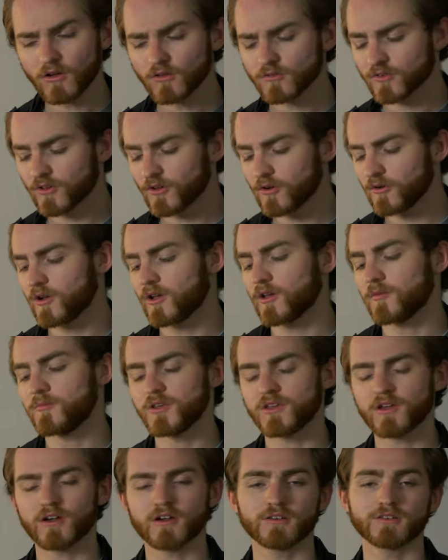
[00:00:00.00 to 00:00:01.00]
Also,
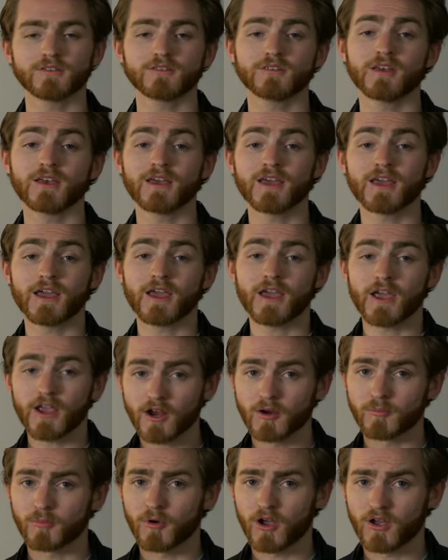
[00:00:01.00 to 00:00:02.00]
because
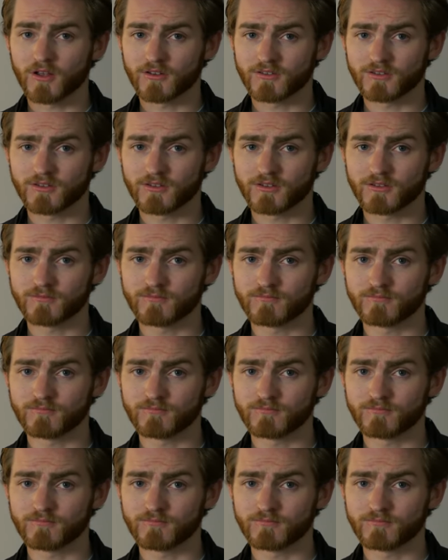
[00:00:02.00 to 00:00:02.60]
AirPods.